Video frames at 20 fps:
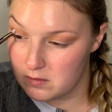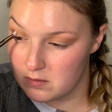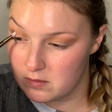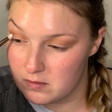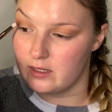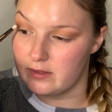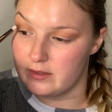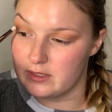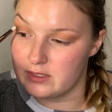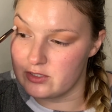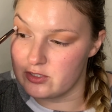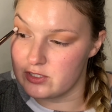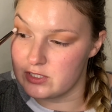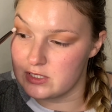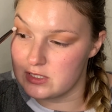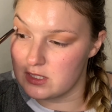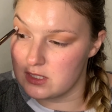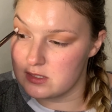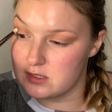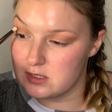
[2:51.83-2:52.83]
And then she
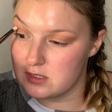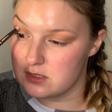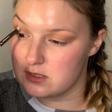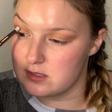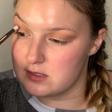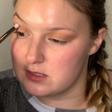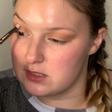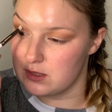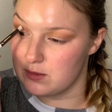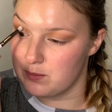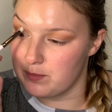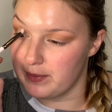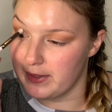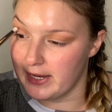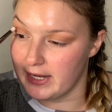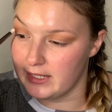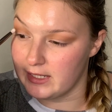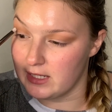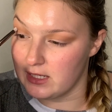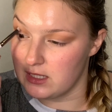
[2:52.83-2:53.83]
doesn't dip
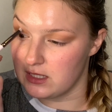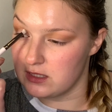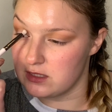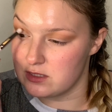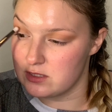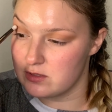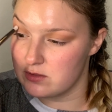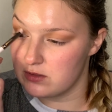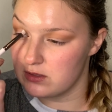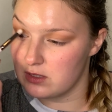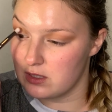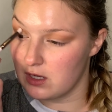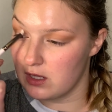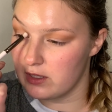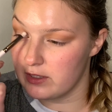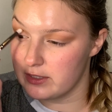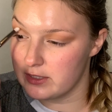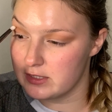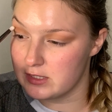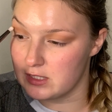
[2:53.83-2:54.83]
back into the
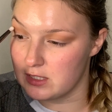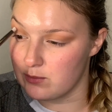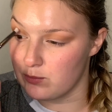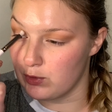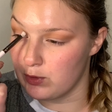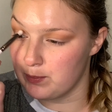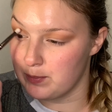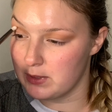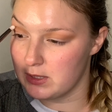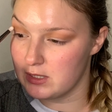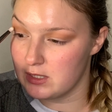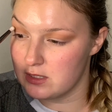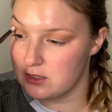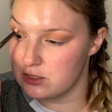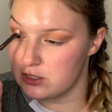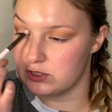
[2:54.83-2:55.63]
color to get more pigment,